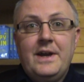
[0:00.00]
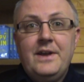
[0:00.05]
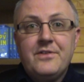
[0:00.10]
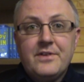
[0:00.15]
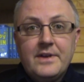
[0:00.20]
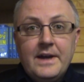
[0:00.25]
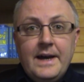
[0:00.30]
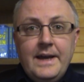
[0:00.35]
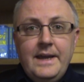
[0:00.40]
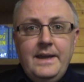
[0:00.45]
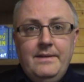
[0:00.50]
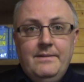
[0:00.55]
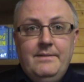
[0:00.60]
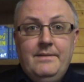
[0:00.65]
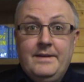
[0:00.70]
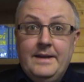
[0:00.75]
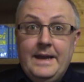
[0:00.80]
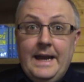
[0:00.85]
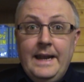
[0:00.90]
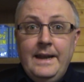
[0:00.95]
It's Guy
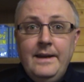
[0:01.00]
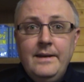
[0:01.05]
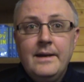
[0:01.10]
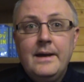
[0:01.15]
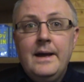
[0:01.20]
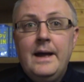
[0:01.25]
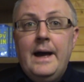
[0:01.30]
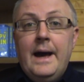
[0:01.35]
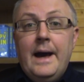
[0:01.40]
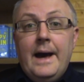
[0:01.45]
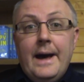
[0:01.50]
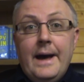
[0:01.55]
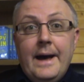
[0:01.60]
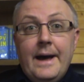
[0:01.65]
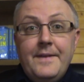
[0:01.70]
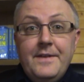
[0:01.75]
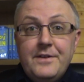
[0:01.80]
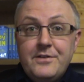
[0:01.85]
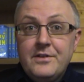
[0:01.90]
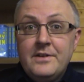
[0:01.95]
again.
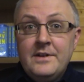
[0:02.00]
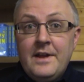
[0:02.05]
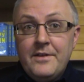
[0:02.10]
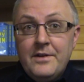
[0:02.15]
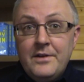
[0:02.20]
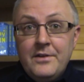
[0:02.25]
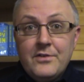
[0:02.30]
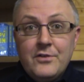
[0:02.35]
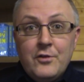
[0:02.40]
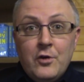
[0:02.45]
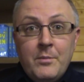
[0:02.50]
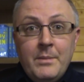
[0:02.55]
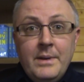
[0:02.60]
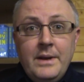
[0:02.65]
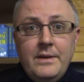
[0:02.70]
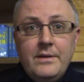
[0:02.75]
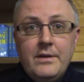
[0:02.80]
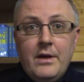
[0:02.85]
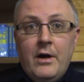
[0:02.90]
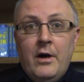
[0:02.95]
Uh, this is another
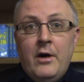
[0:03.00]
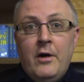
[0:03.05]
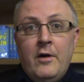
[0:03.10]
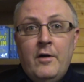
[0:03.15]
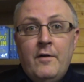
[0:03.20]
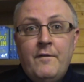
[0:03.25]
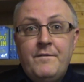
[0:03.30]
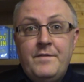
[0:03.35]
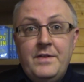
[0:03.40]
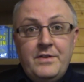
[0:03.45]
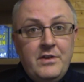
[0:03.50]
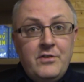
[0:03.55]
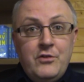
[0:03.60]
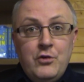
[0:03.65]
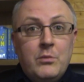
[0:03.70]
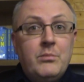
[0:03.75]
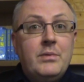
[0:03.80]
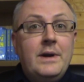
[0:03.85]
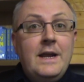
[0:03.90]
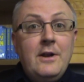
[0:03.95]
installment of This Is
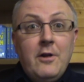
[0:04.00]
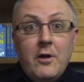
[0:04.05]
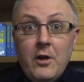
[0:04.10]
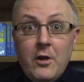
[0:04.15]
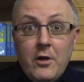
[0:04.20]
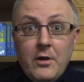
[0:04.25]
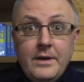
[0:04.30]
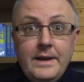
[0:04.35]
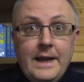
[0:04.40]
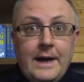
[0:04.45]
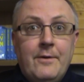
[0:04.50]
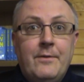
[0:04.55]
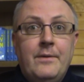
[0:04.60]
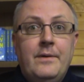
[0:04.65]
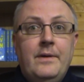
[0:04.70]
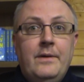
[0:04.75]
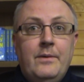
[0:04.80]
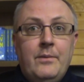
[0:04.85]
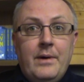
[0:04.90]
Your Brain on Lockdown,